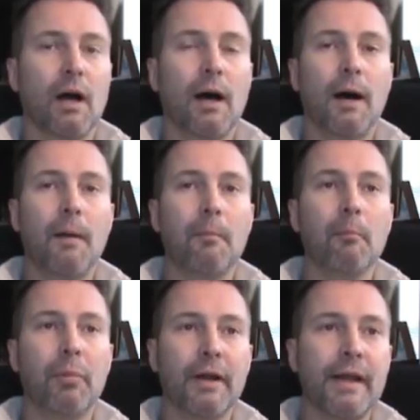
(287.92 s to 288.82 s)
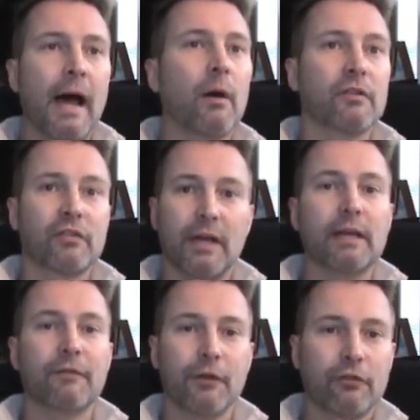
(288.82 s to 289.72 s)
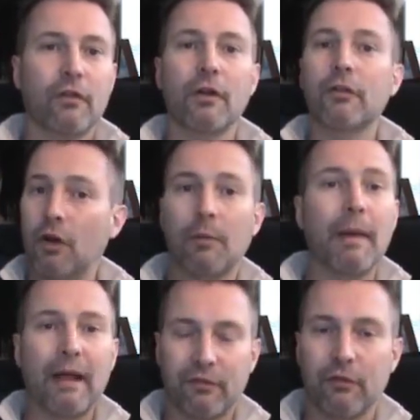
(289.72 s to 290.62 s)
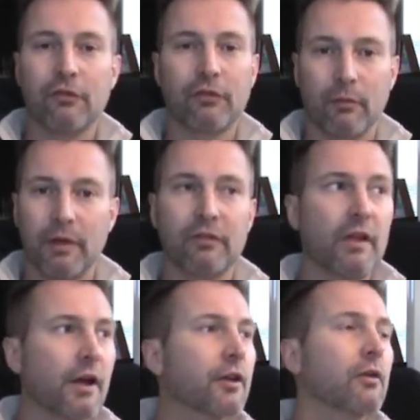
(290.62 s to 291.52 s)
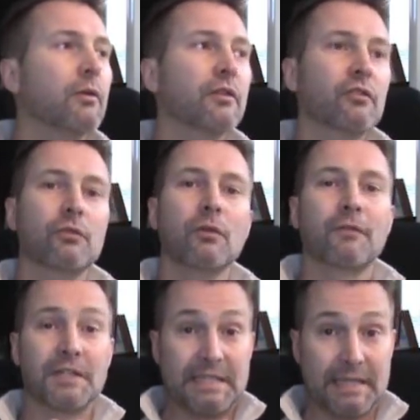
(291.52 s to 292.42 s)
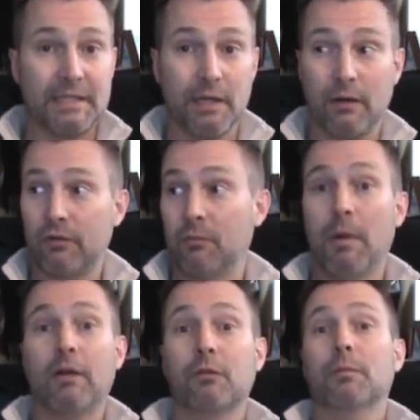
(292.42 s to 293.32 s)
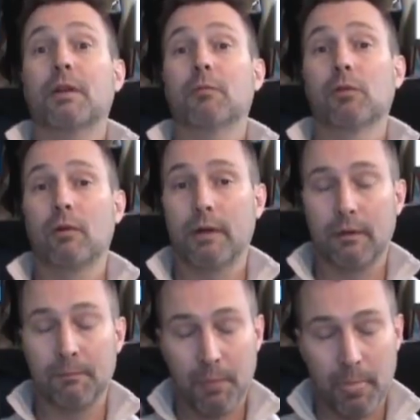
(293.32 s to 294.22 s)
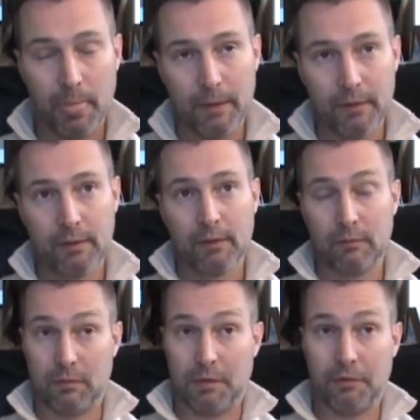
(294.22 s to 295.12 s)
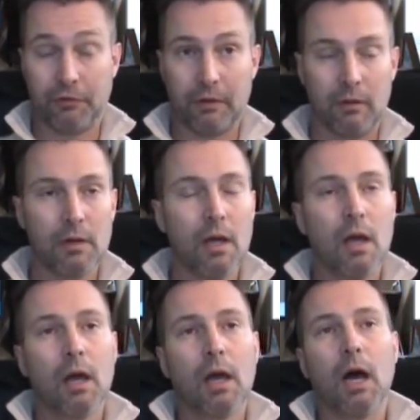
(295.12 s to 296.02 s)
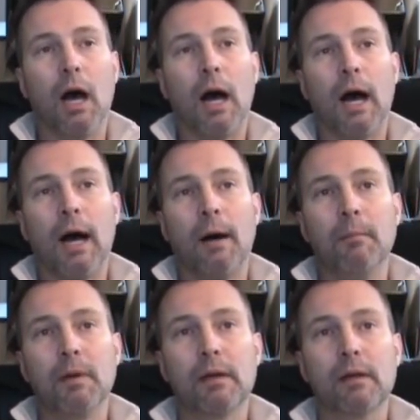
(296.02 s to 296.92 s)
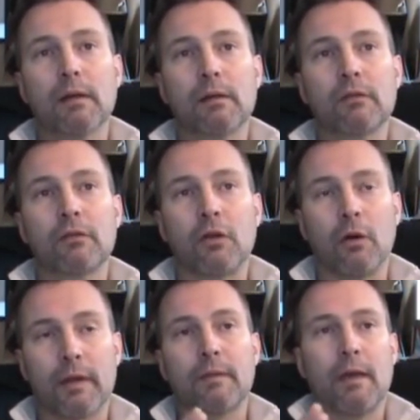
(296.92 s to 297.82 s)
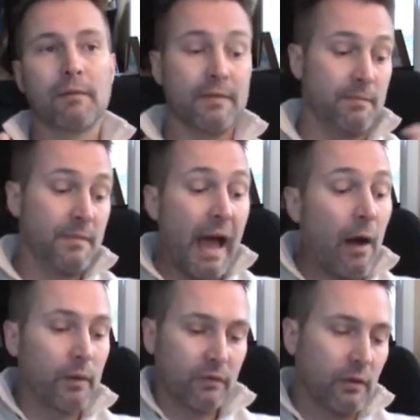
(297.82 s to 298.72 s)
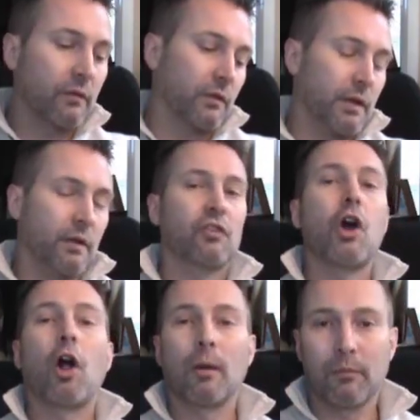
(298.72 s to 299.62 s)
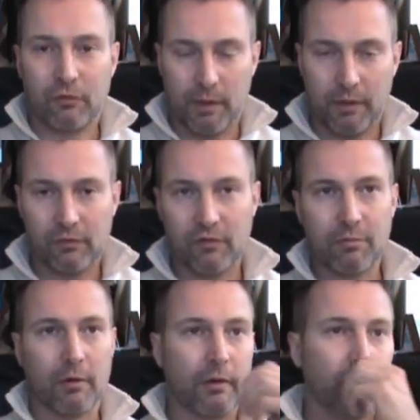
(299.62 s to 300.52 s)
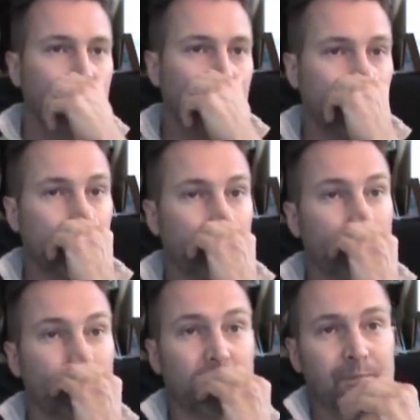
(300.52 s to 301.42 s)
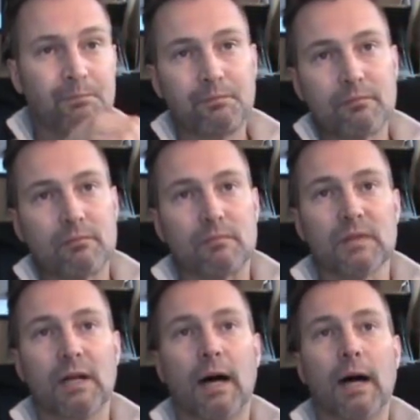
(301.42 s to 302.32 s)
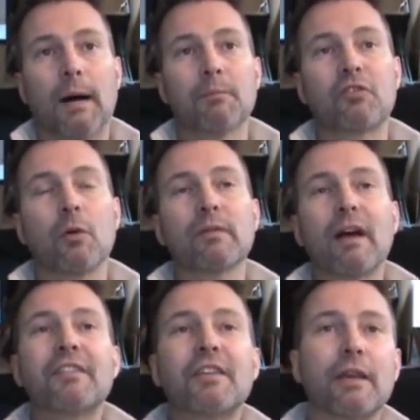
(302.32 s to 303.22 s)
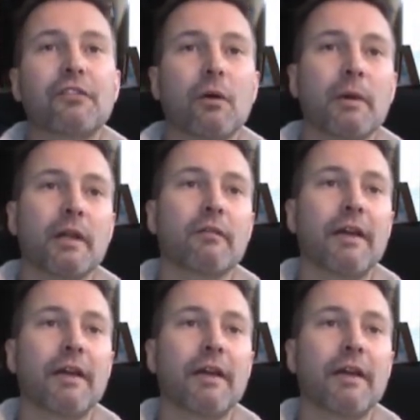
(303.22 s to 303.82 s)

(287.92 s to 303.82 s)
But now it's like if you're starting to talk master's degrees, now you're going to school for 6 years, might as well become a lawyer. Or an engineer. Now it's an arms race of progressive credentialism. So does it give someone